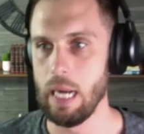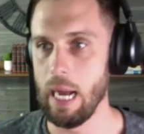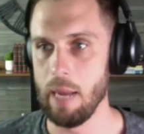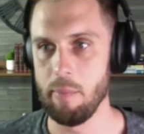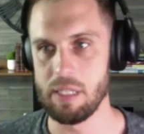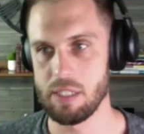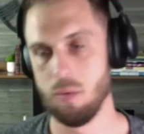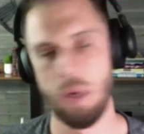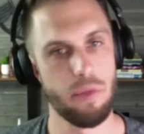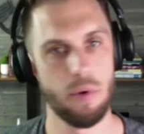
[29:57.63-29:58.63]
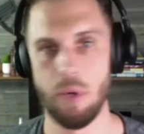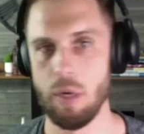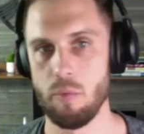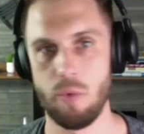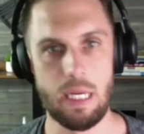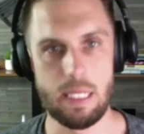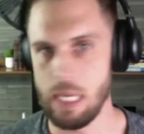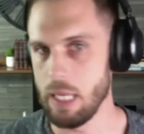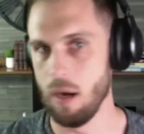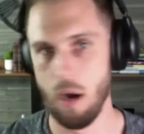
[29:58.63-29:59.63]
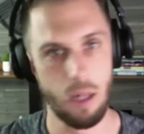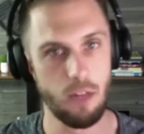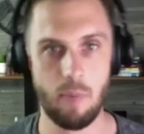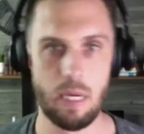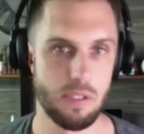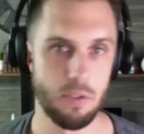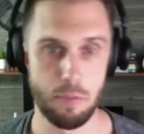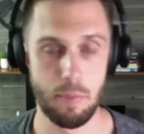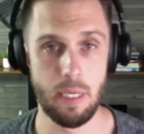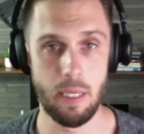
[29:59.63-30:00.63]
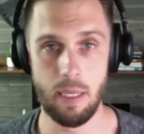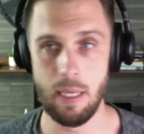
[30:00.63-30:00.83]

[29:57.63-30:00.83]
I basically went through and redid all of my social media.